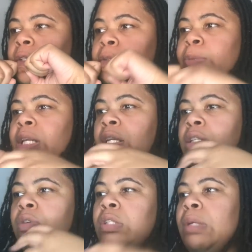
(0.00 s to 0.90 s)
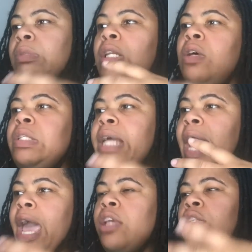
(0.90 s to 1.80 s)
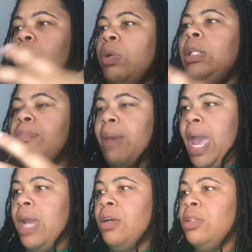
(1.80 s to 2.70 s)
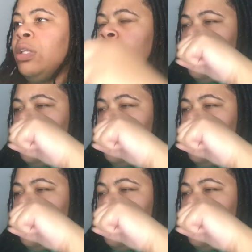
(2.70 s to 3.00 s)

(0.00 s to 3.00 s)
spend this on something else that actually really matters.